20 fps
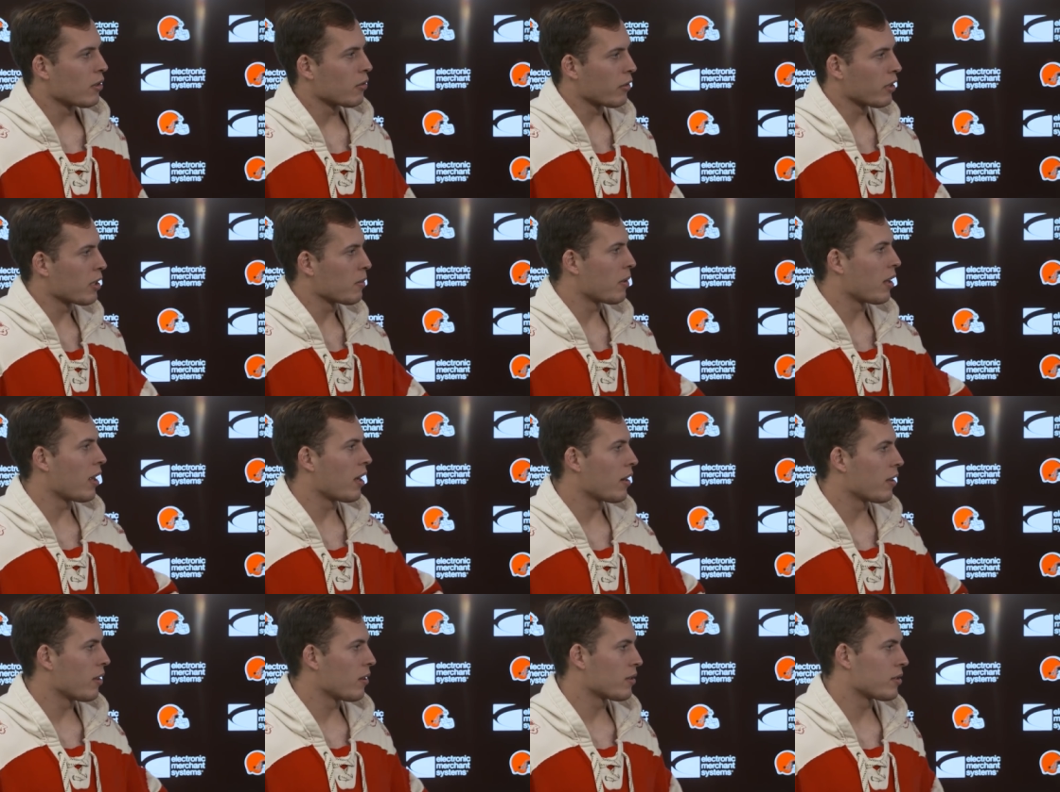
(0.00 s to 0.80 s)
run the ball
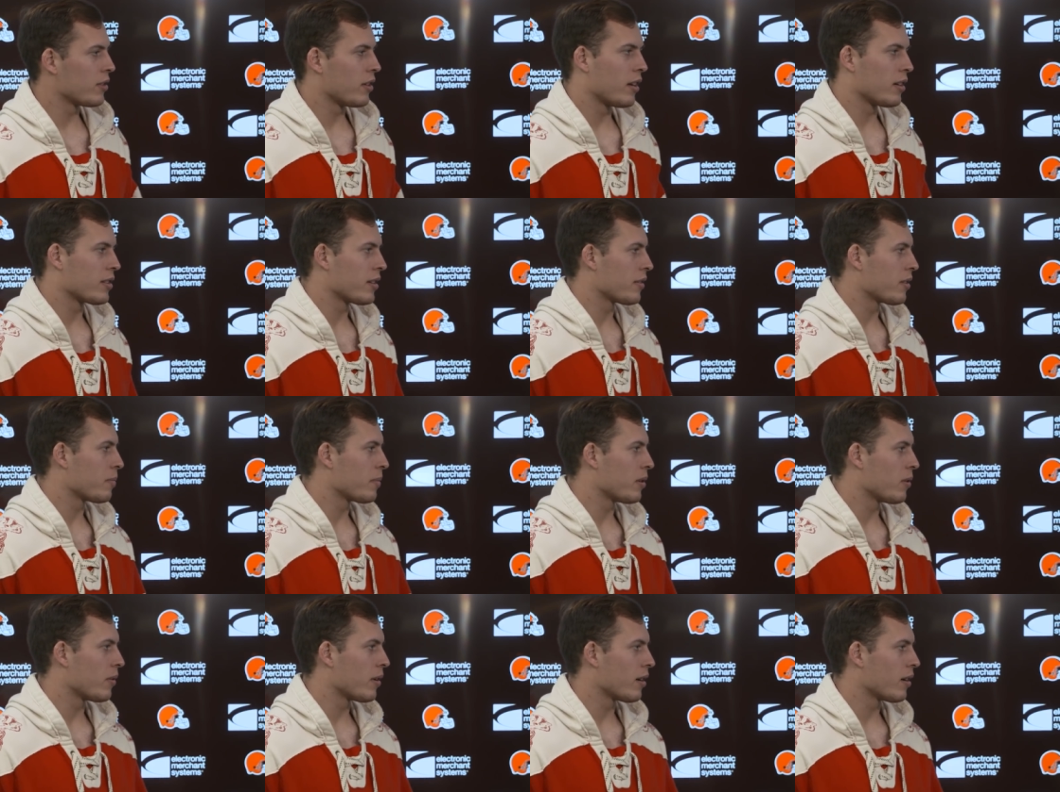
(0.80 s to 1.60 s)
out of those, so you always have to
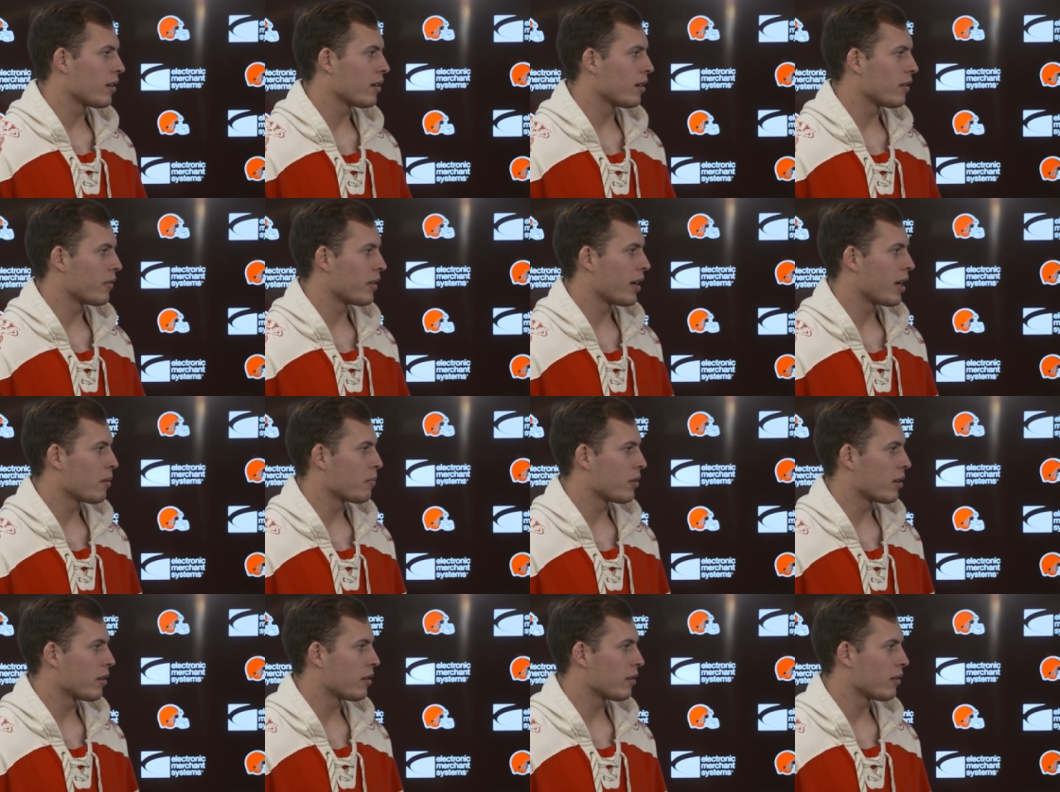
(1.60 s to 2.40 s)
be aware of
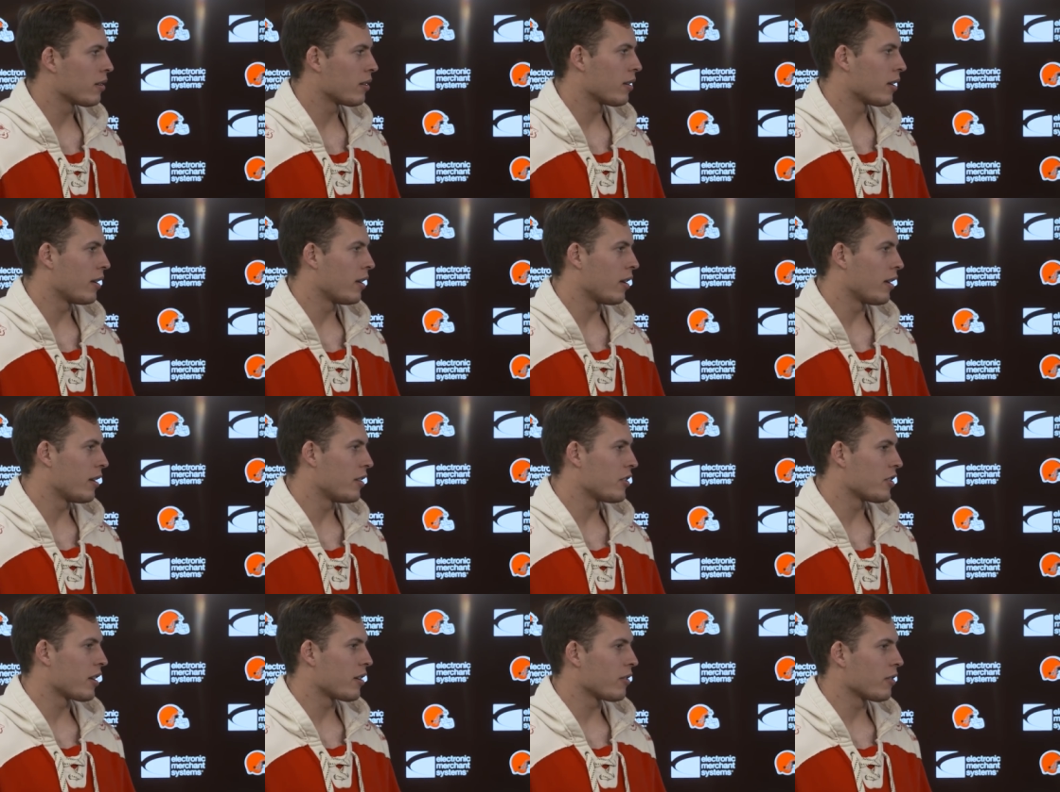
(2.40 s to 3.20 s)
that. But in,
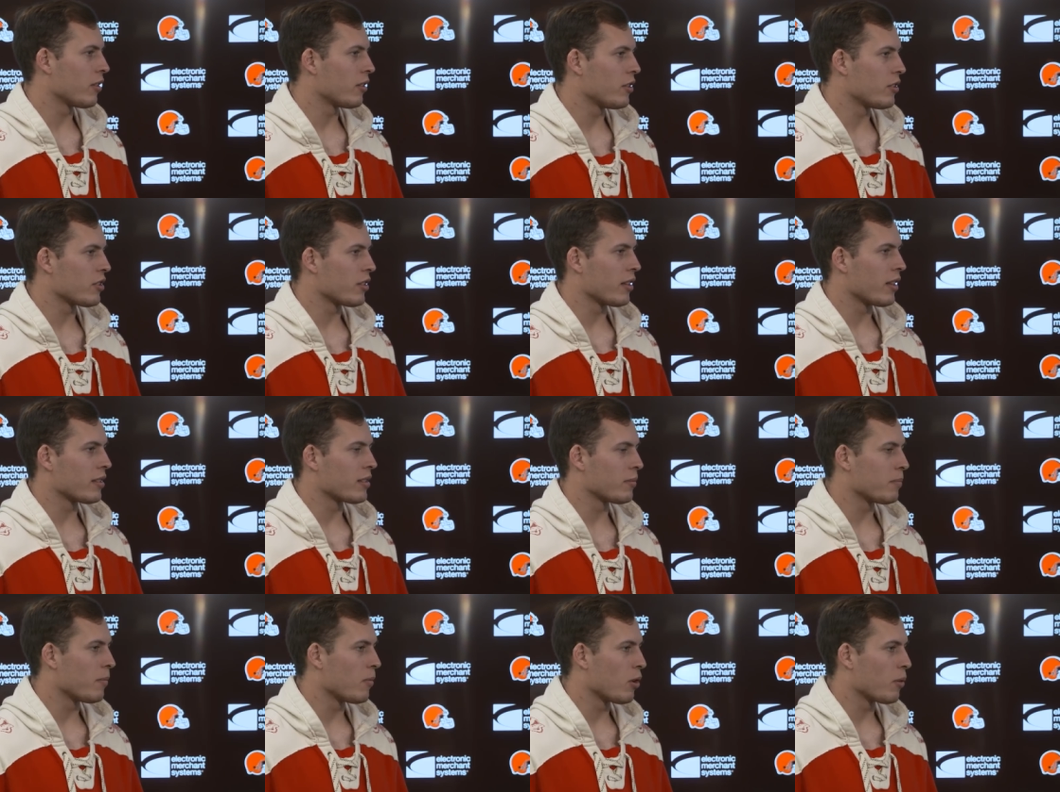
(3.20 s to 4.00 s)
in general, usually
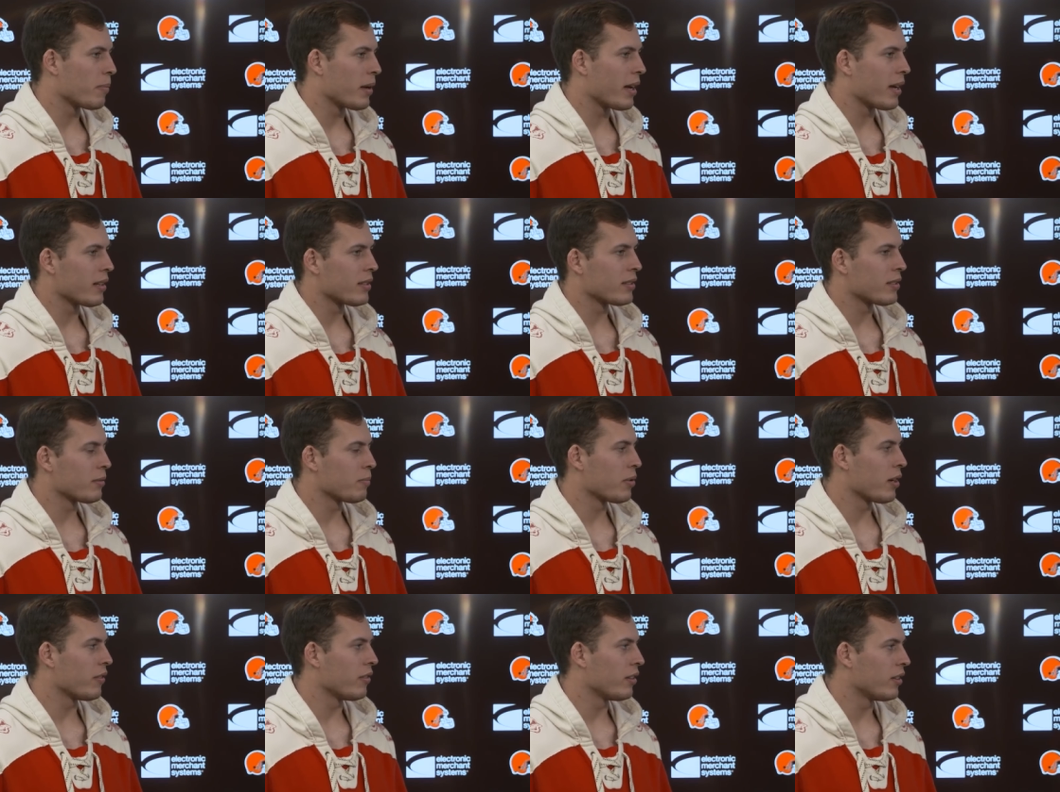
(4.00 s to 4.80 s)
that's a more pass
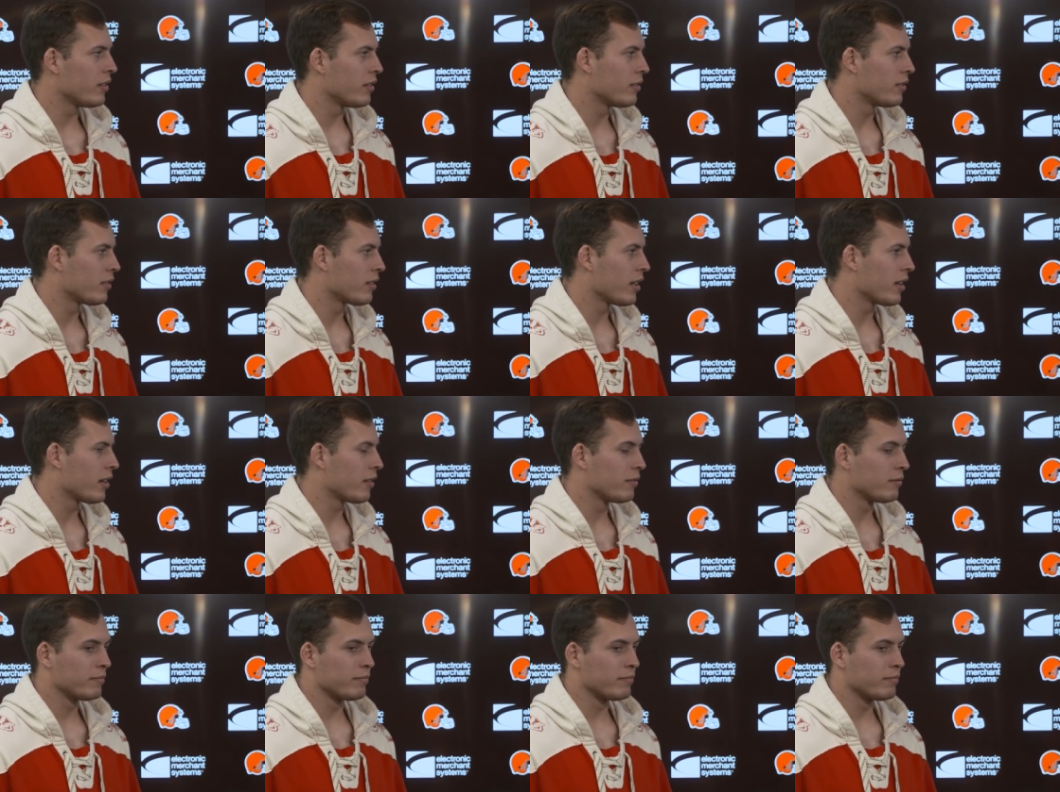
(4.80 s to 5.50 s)
prevalent thing.